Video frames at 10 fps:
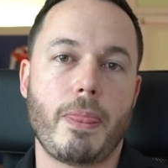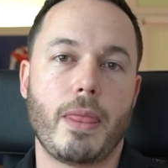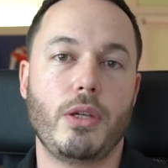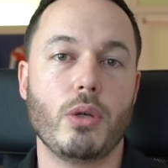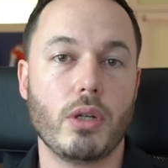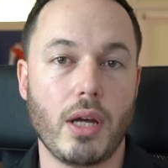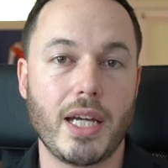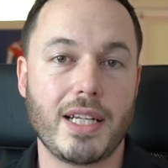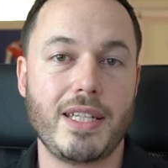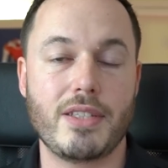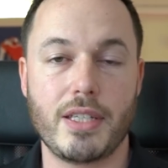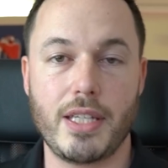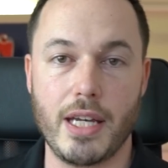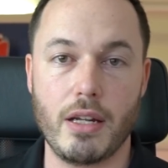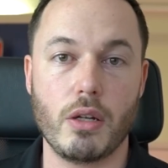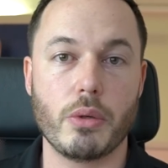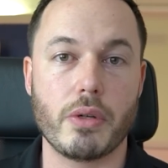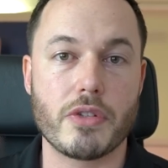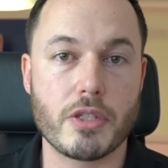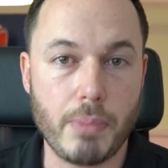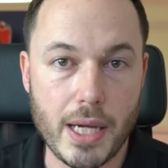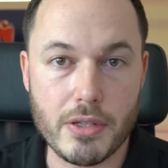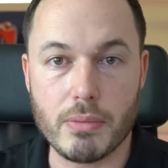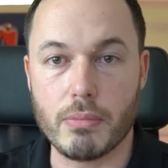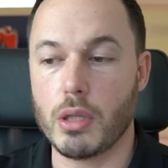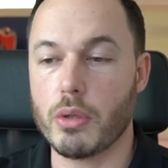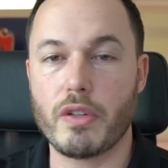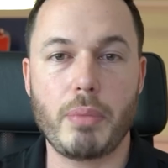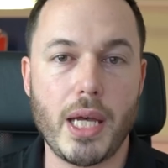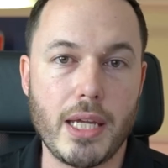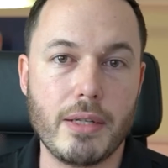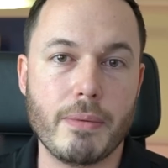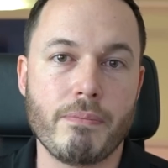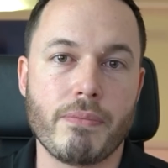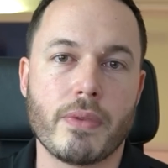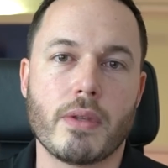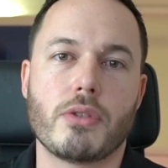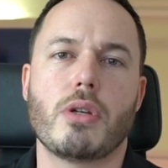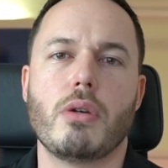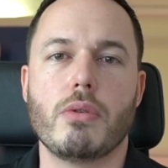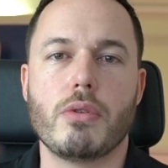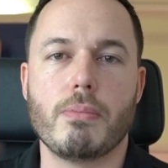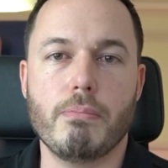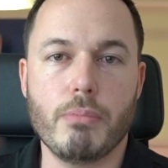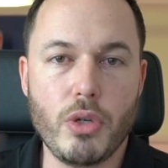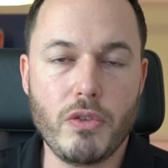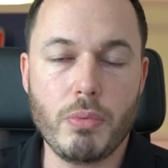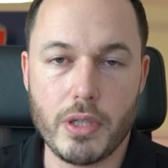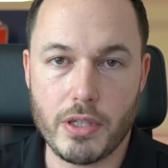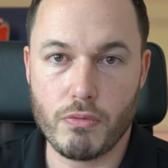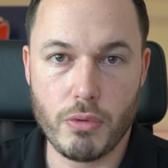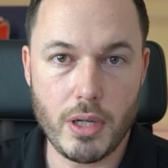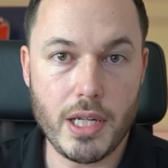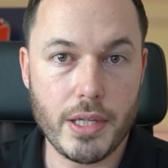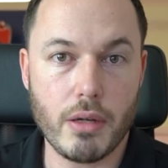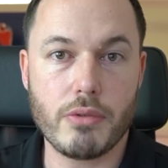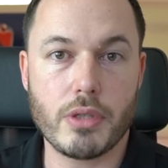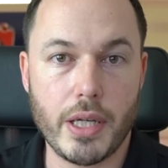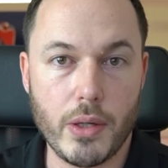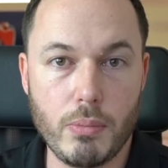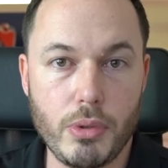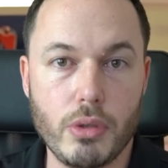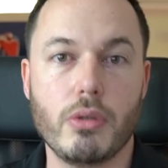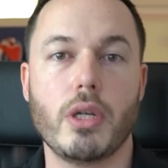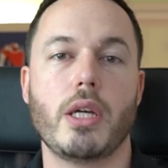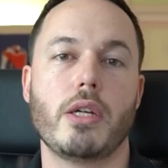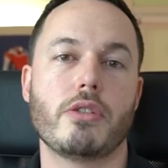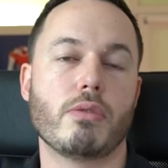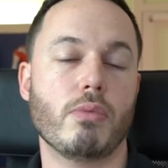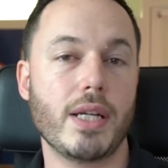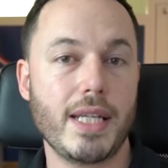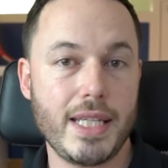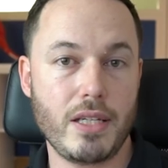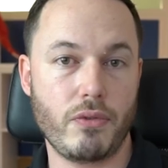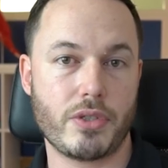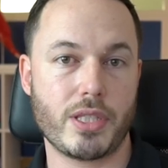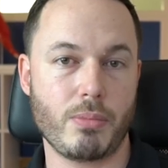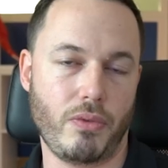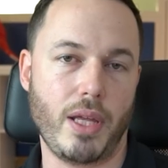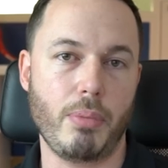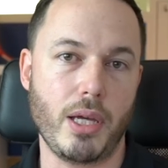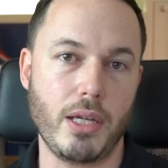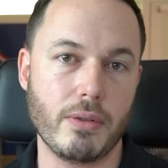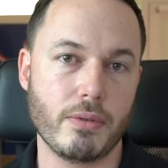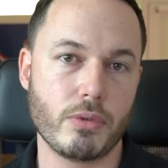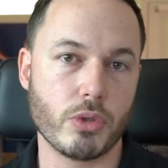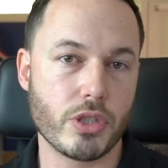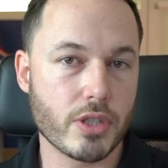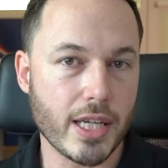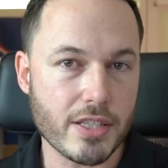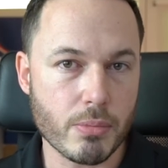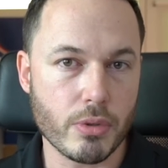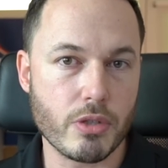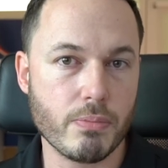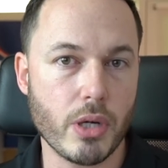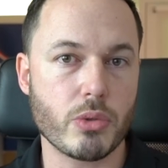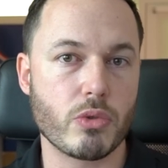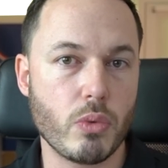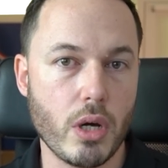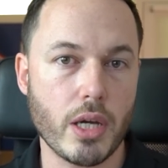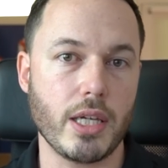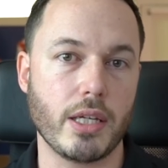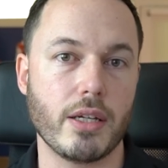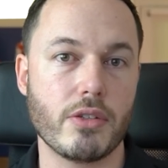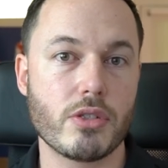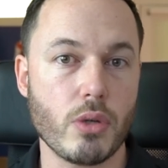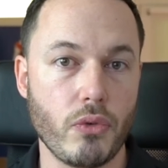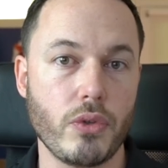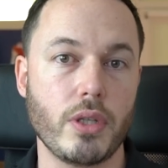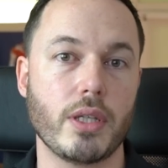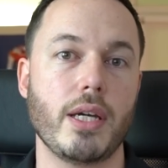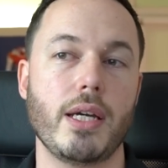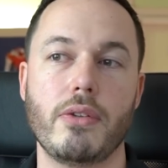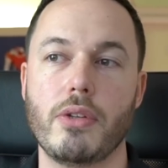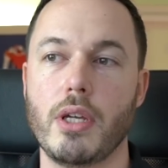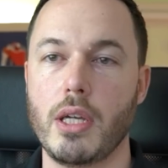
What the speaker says: you're likely to get a lot of spasm, a lot of pain. So movement is really going to help you to relieve some of that pain, or just get some of those muscles working and softening and